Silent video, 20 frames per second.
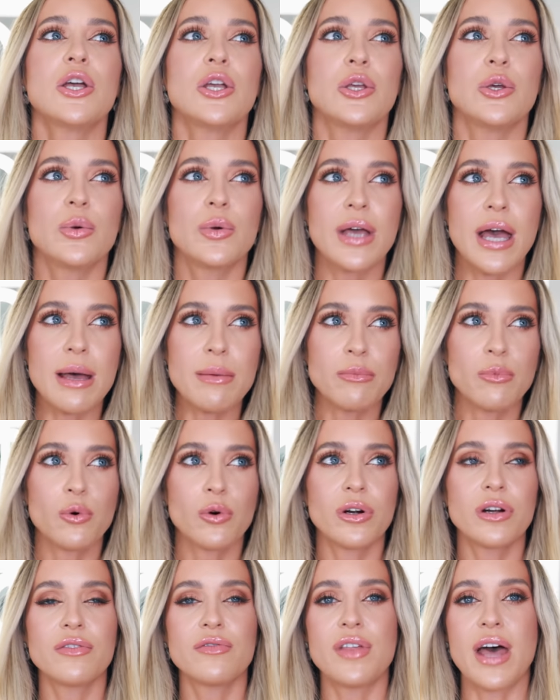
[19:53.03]
you get
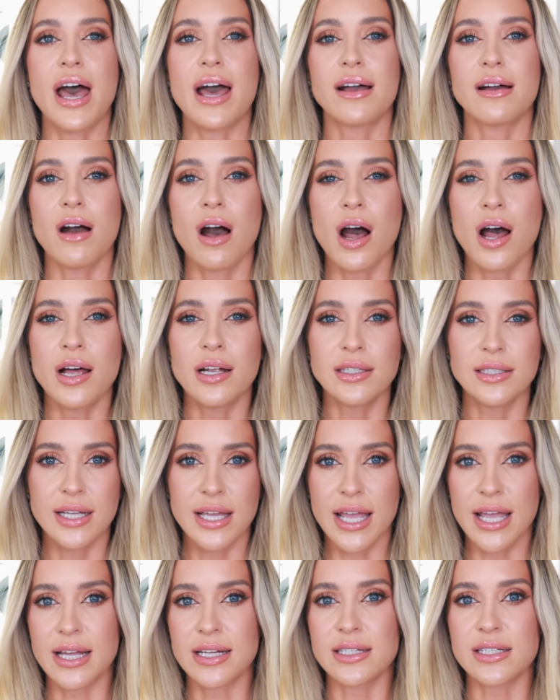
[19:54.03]
more of that cotton
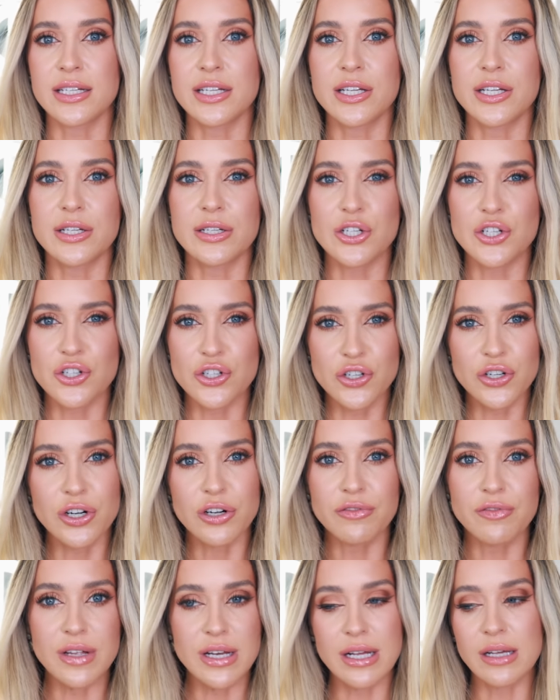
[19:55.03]
candy,
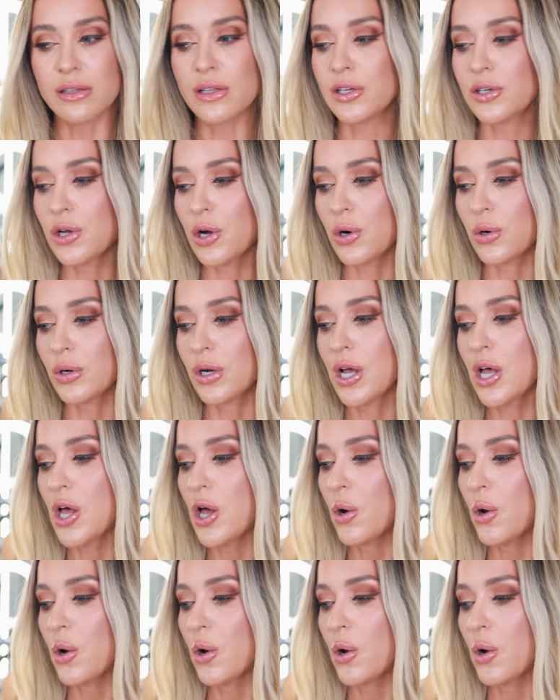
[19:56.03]
sugar vanilla note,